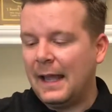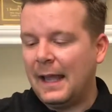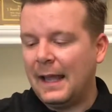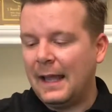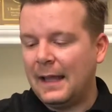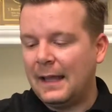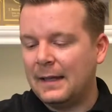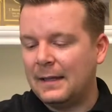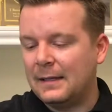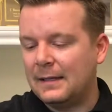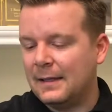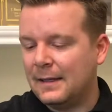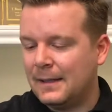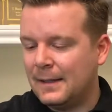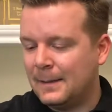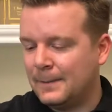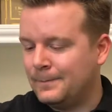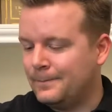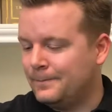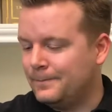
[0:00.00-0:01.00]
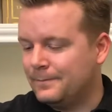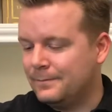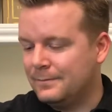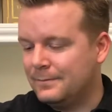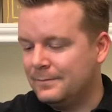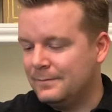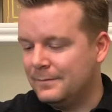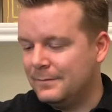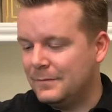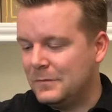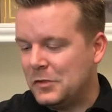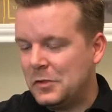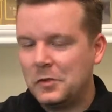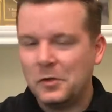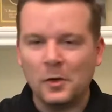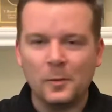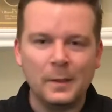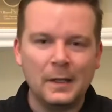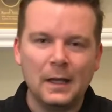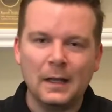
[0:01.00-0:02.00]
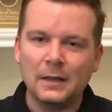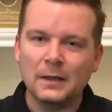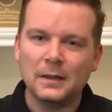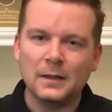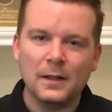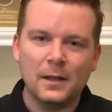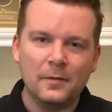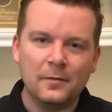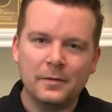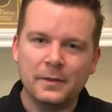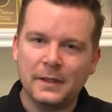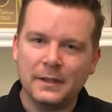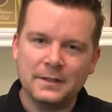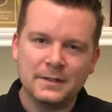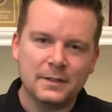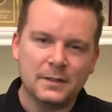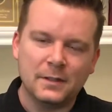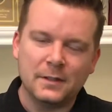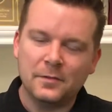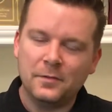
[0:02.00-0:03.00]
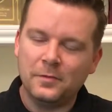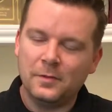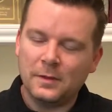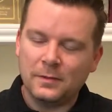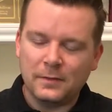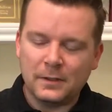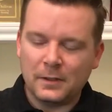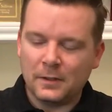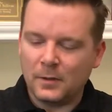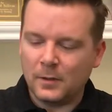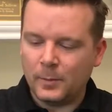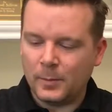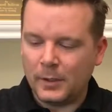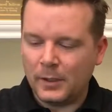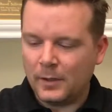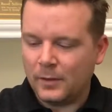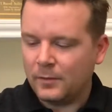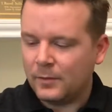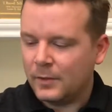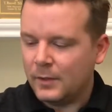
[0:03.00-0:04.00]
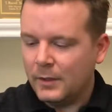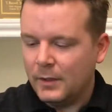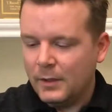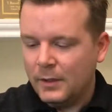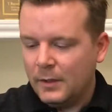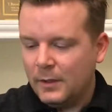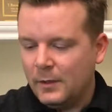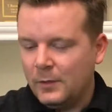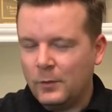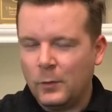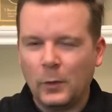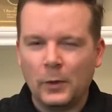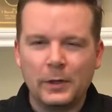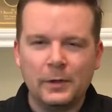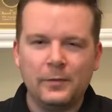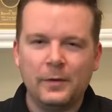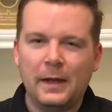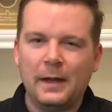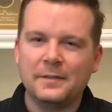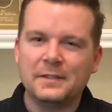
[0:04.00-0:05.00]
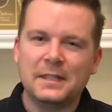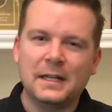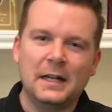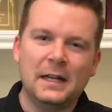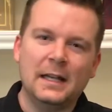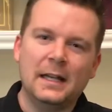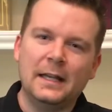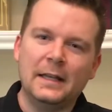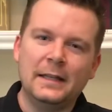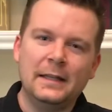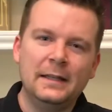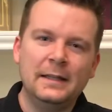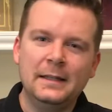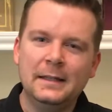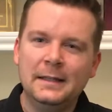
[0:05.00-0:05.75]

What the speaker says: And you know me, I love things that are at 50 or above. 45 is kind of like,